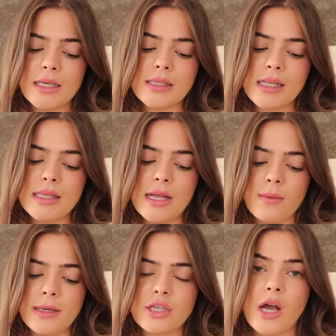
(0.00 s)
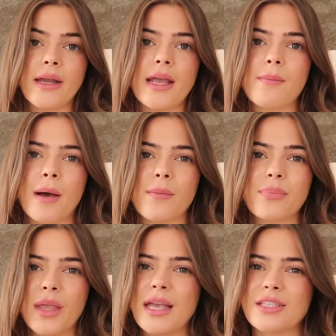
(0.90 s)
is a little bit shiny, but
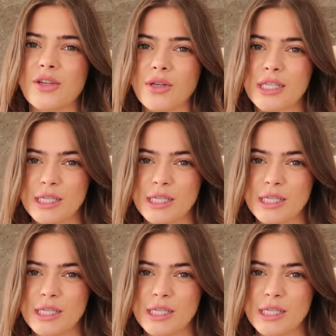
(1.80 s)
it's not